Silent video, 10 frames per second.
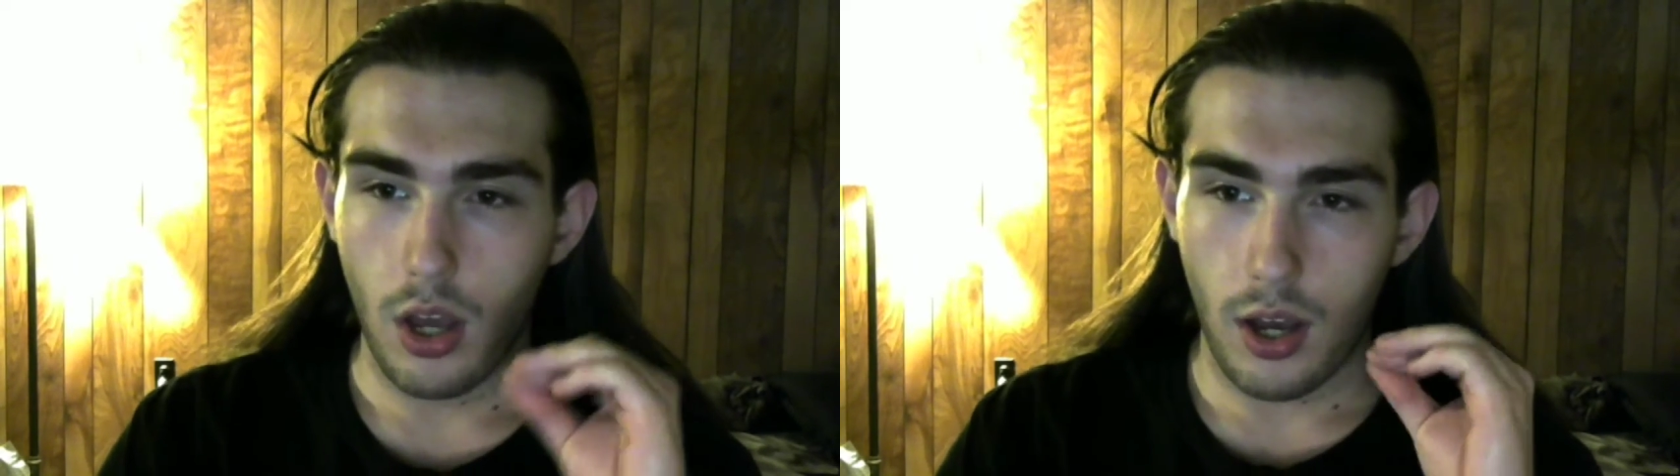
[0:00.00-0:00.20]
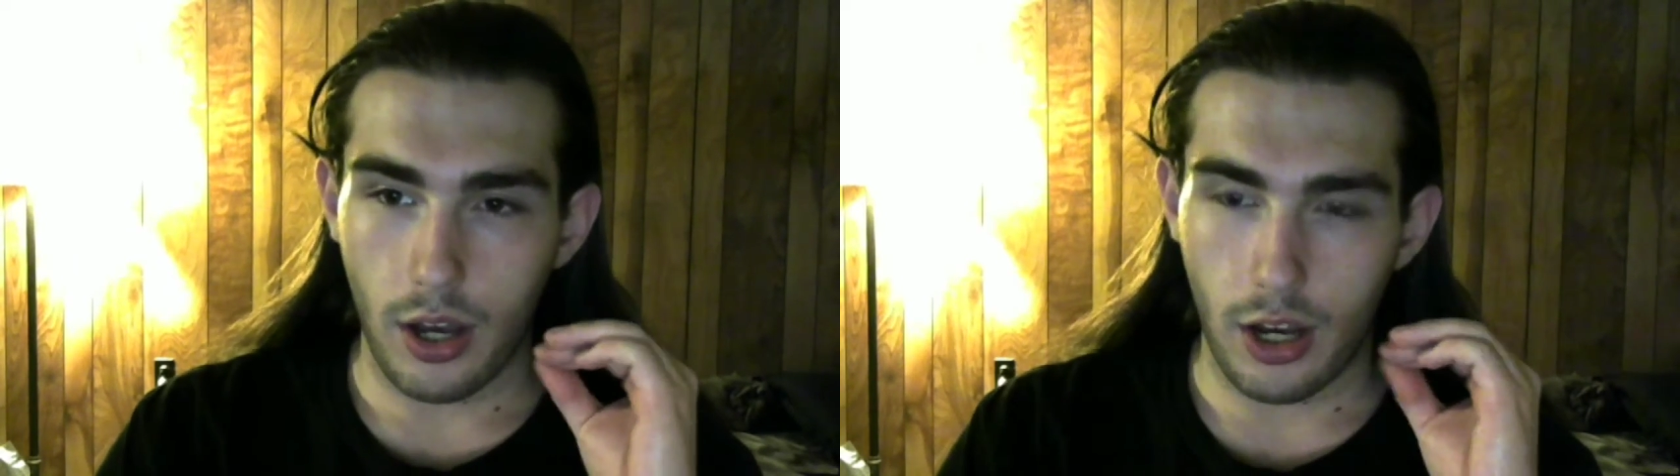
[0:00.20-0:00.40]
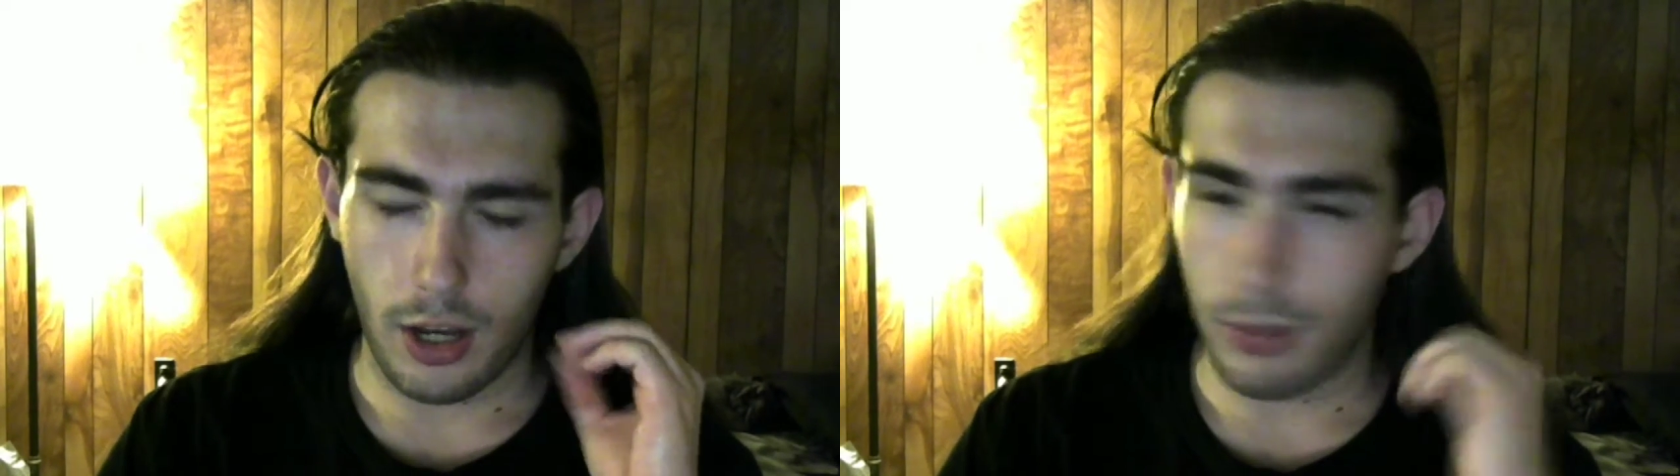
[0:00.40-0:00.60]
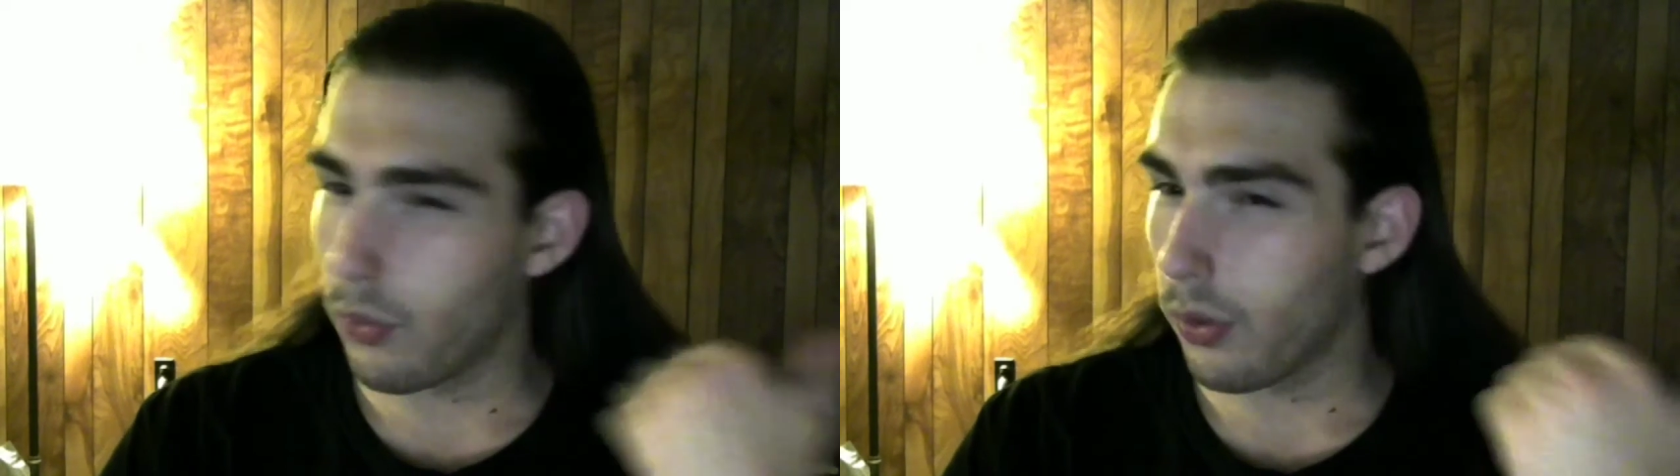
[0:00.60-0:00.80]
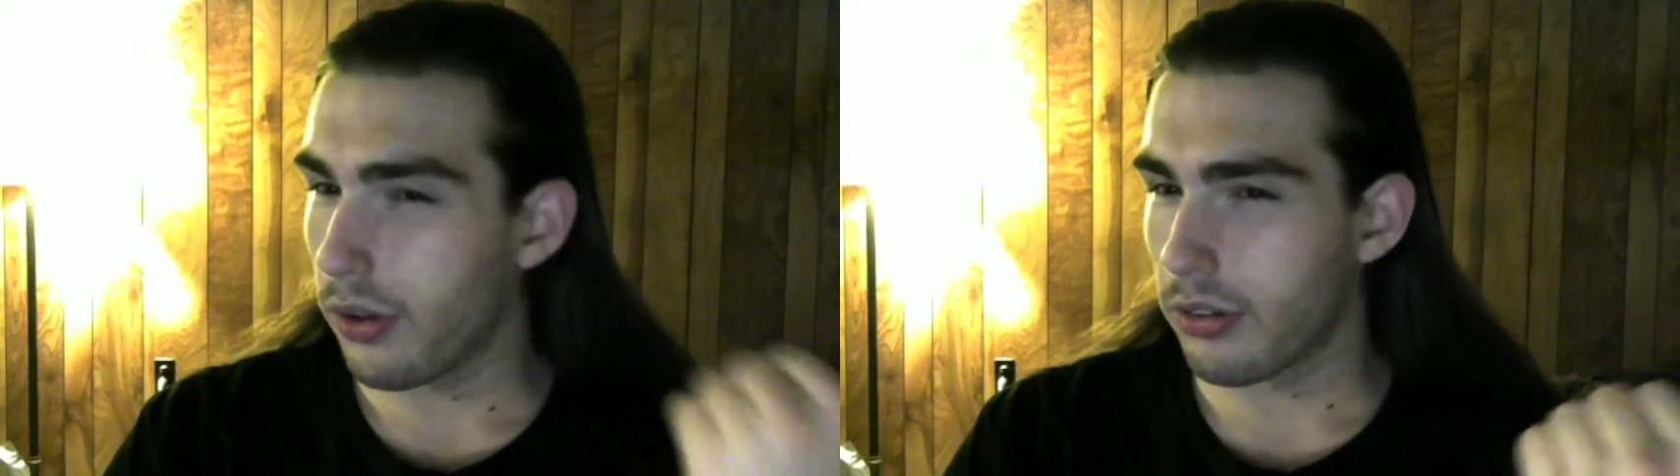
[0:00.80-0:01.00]
uh,
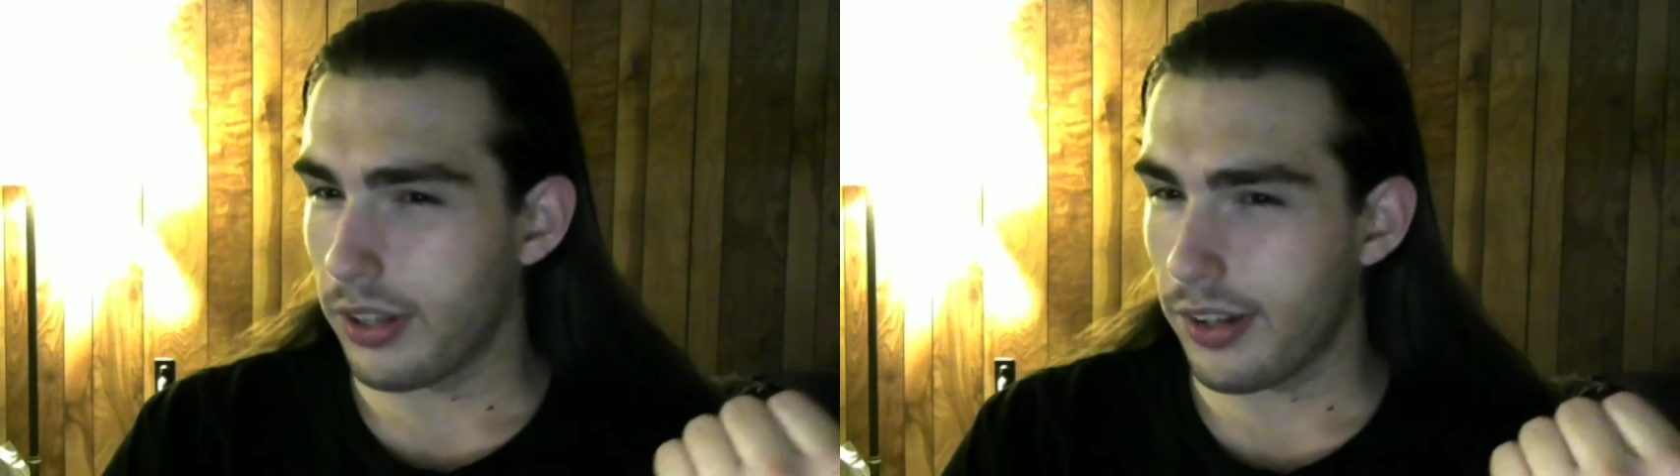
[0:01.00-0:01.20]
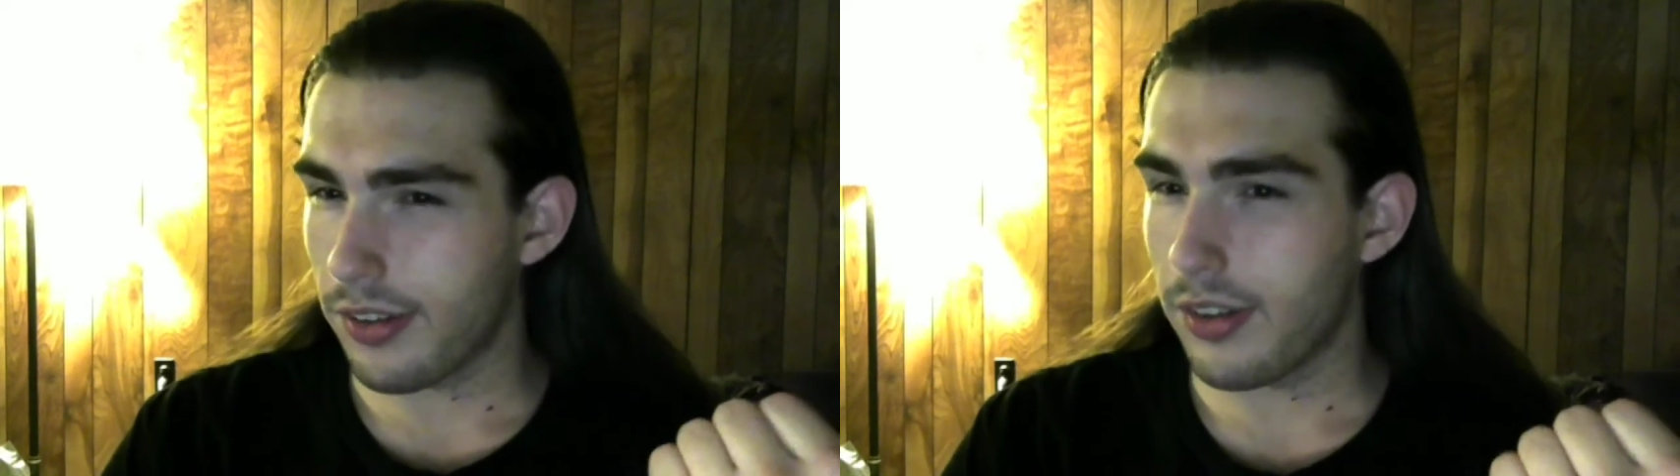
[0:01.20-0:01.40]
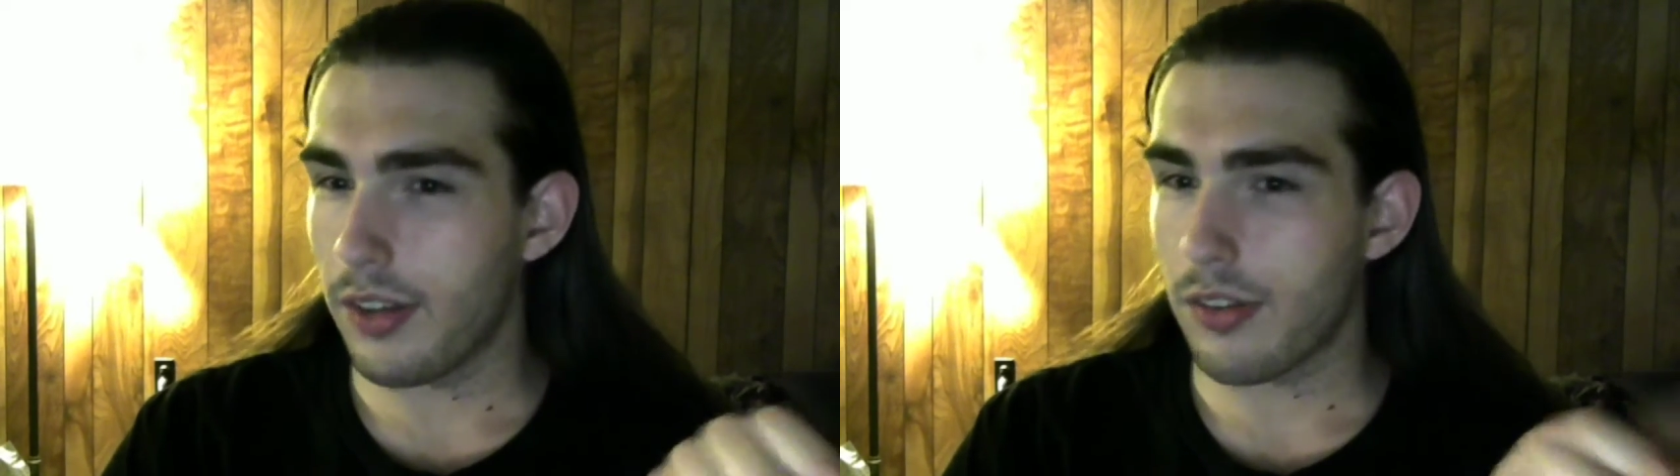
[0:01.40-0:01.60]
before the release date